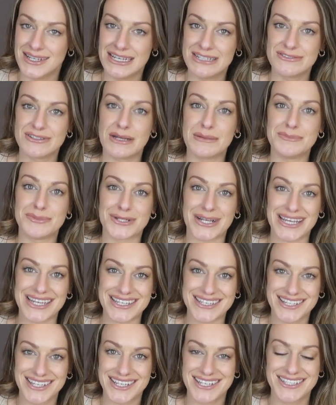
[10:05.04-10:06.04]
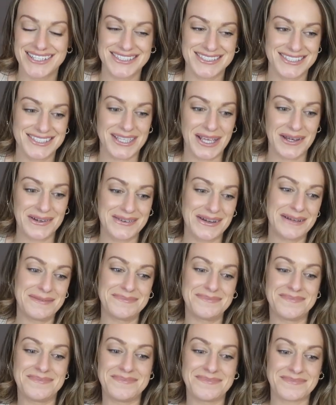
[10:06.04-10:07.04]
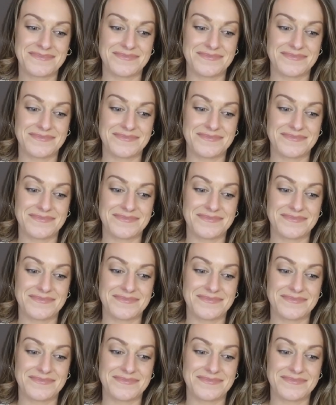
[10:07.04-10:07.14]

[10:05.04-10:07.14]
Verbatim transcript: for a break. So